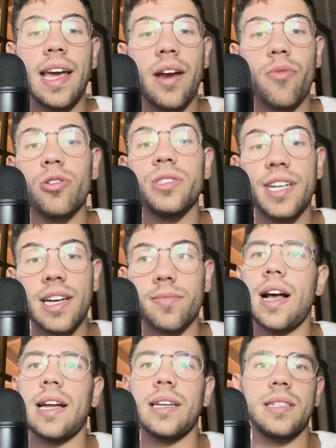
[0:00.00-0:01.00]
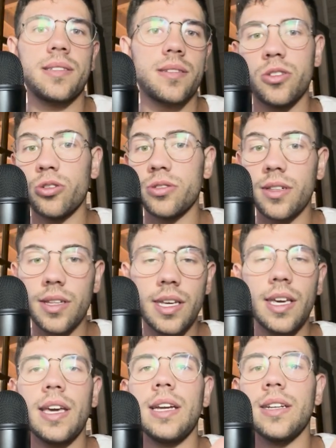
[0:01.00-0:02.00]
every time, and it's totally
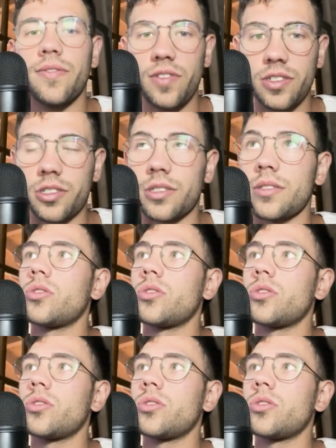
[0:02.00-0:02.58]
inefficient.